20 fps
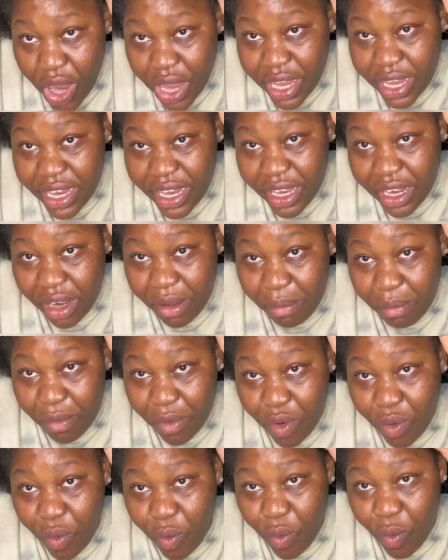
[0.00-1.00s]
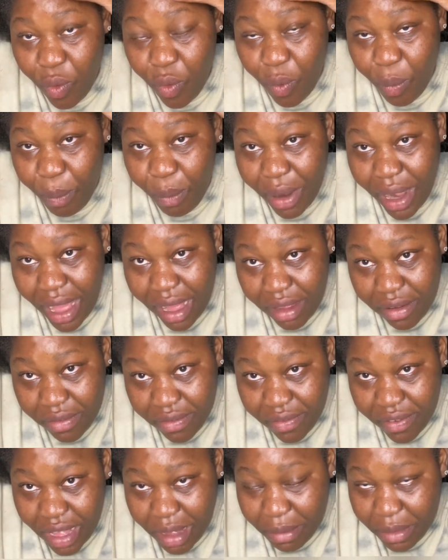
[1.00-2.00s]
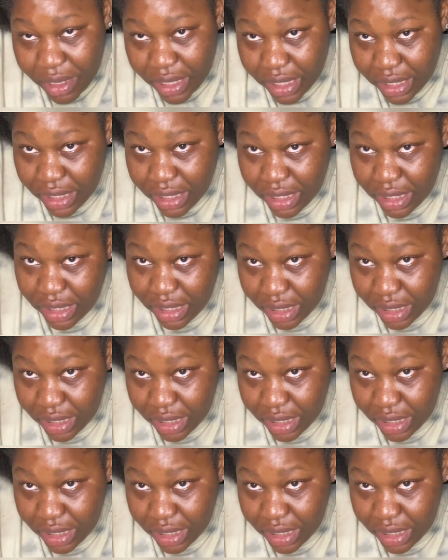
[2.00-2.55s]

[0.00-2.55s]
in a black family,